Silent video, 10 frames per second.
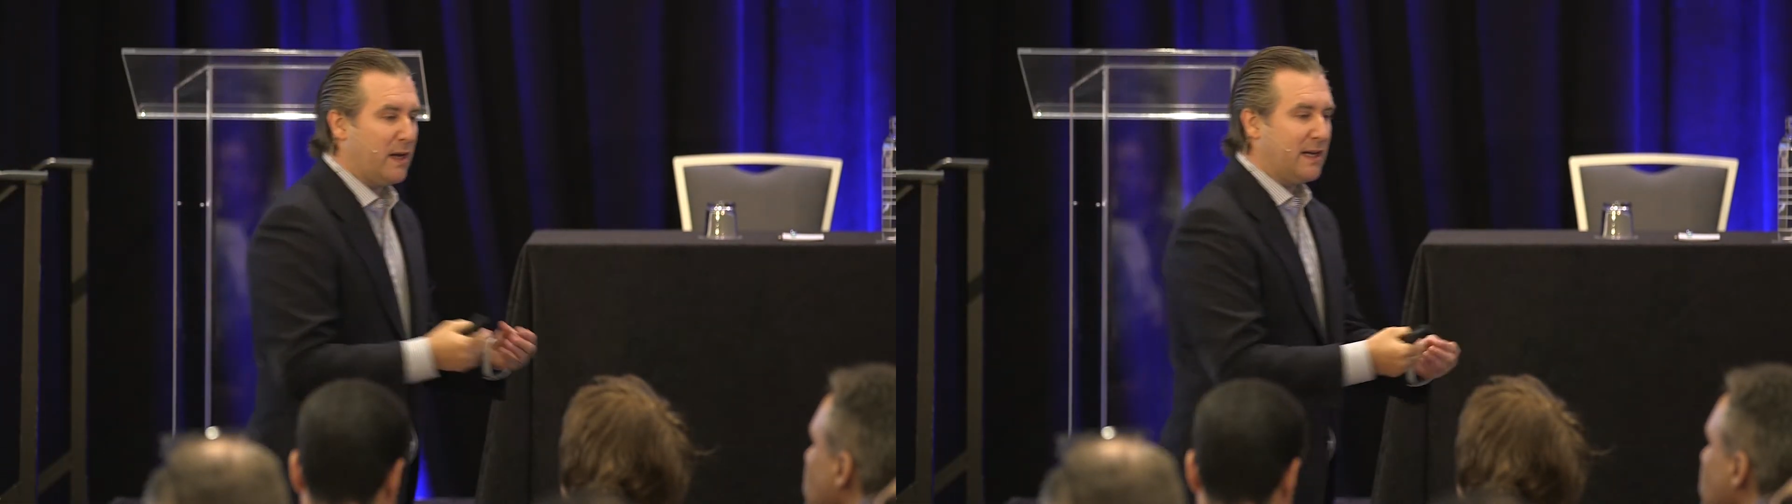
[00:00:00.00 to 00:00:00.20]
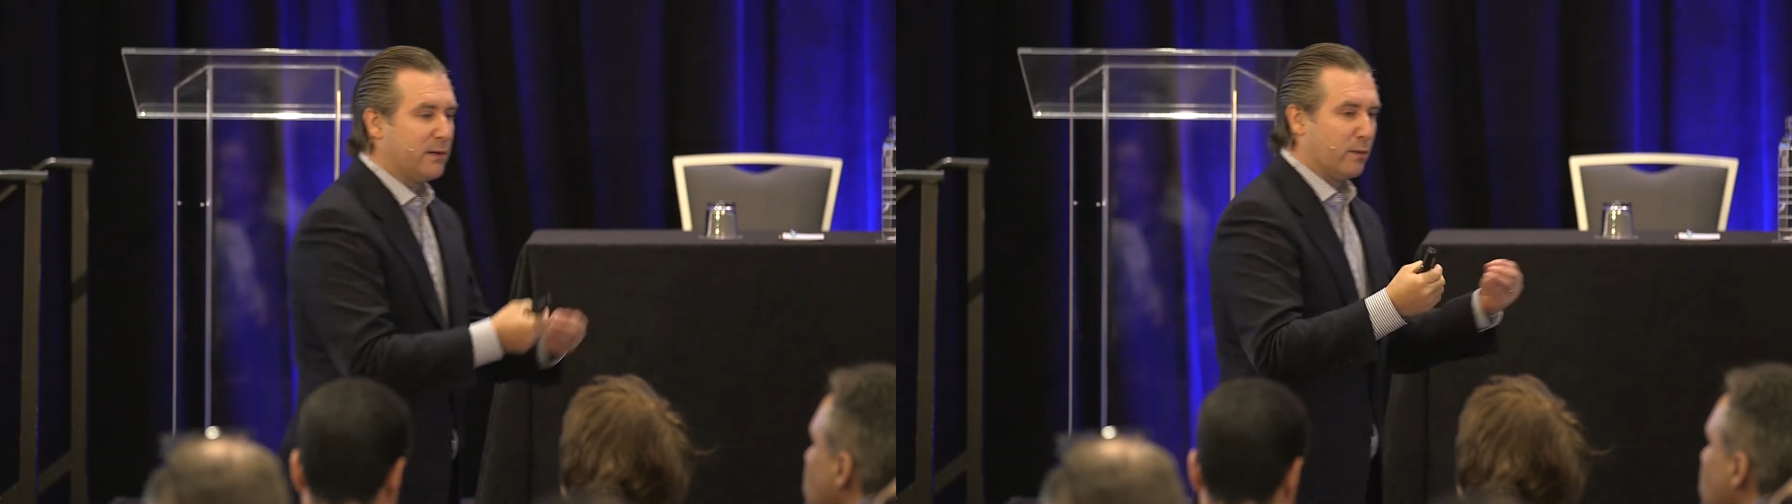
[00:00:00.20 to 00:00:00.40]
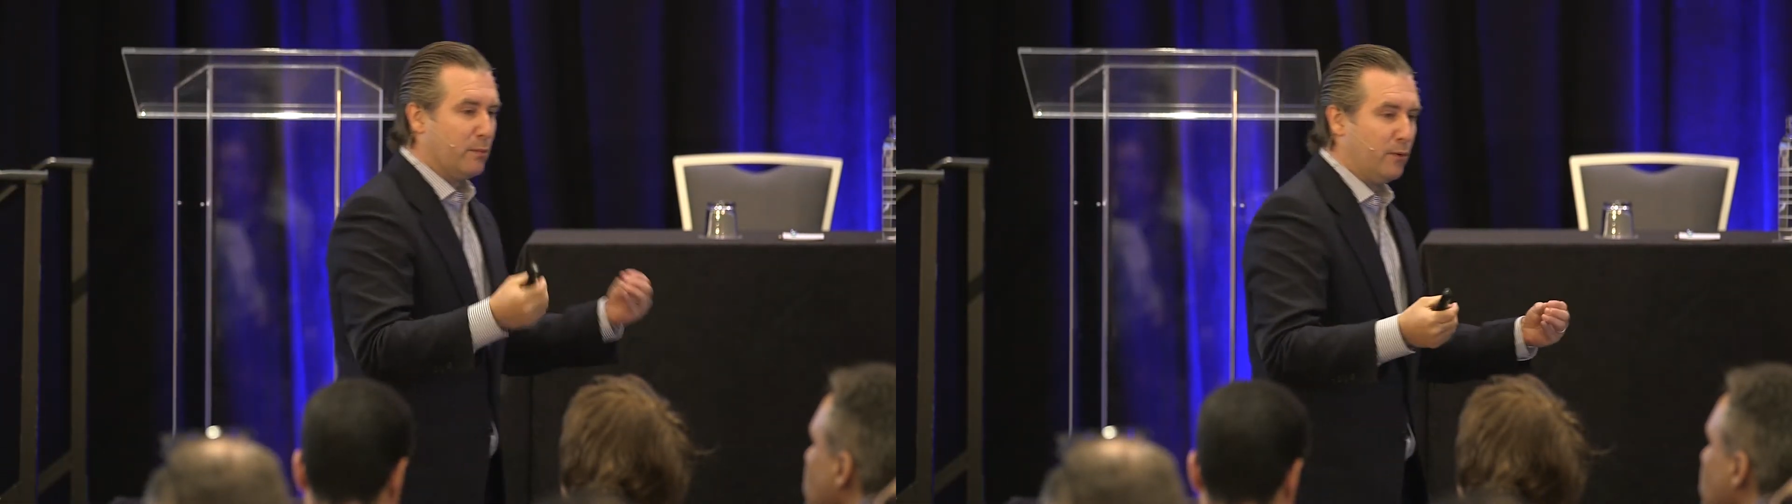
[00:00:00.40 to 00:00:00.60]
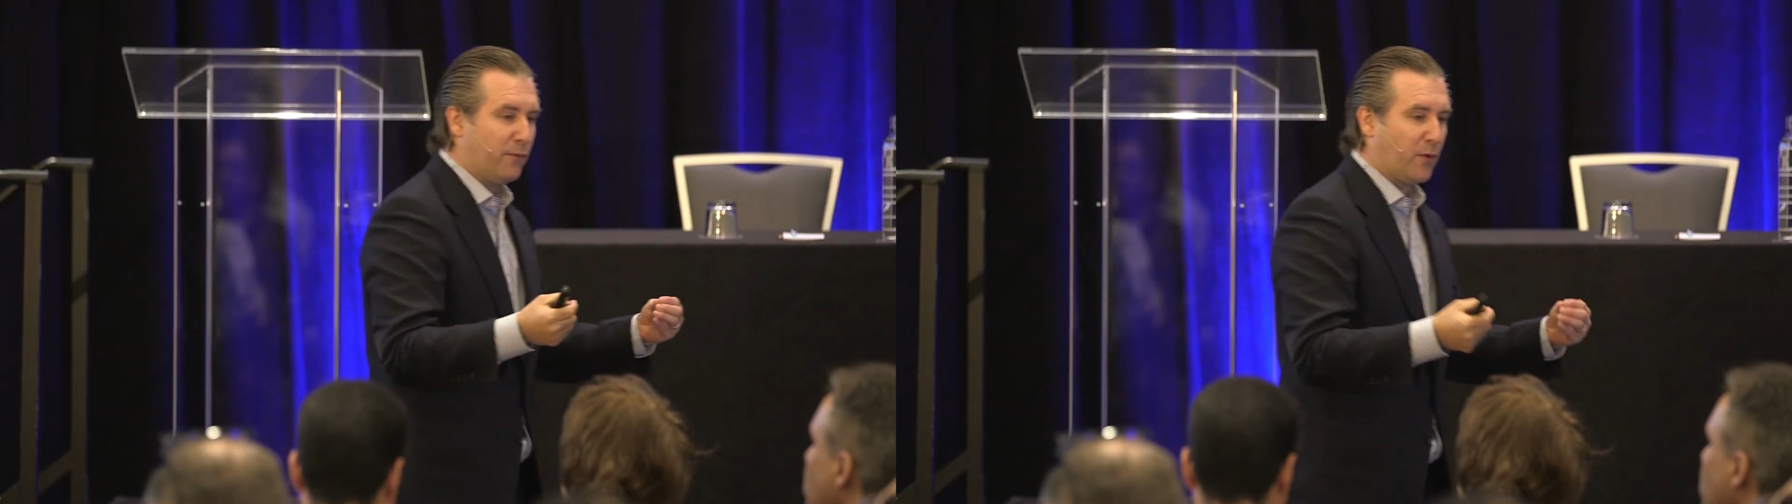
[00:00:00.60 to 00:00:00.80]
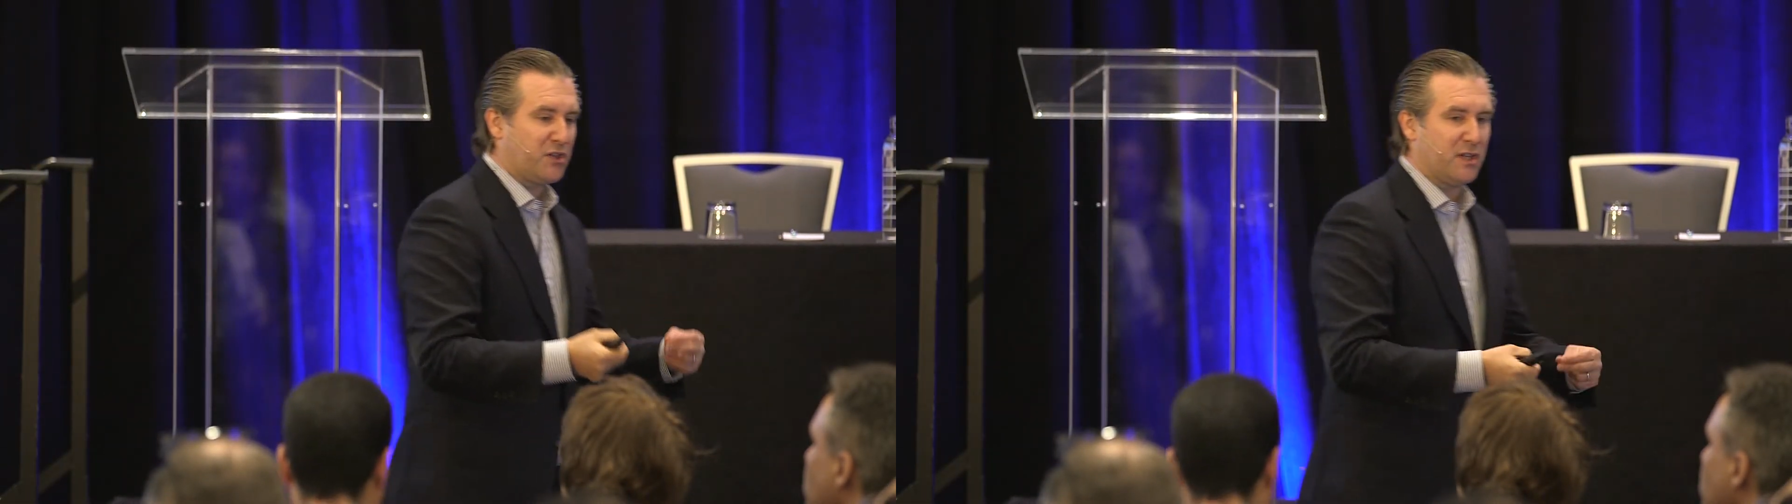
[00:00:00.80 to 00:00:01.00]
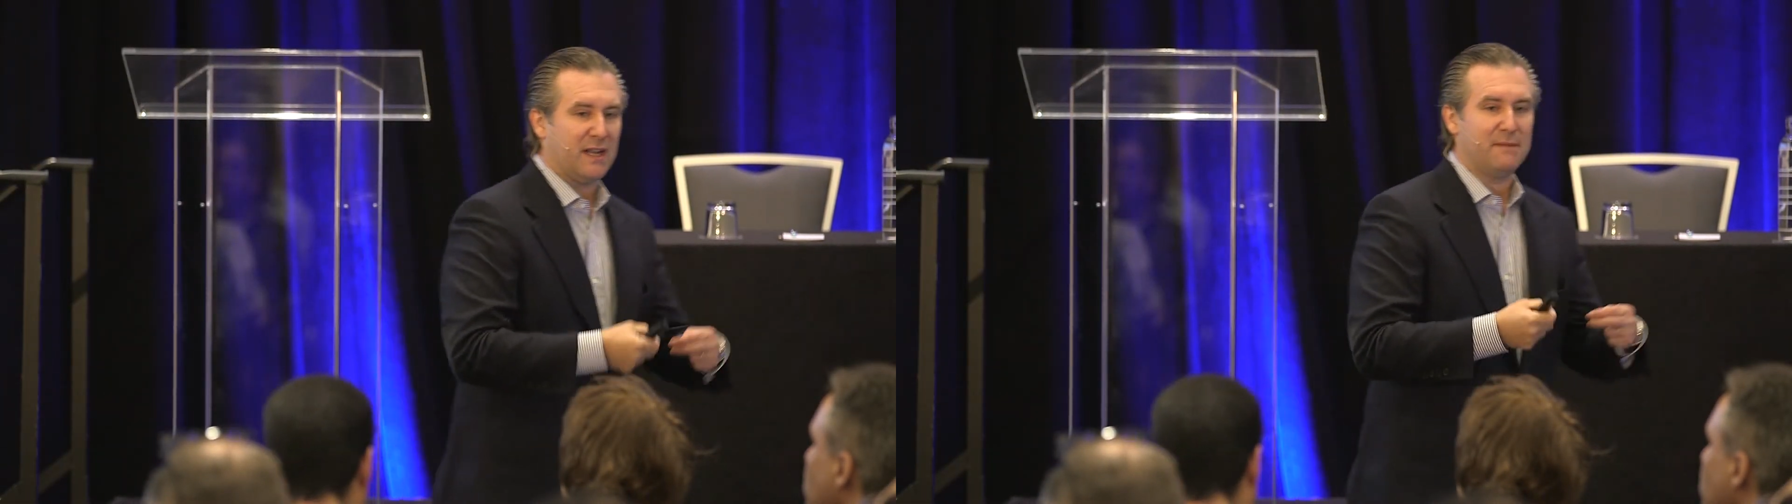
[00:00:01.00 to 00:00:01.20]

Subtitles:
we need to remove friction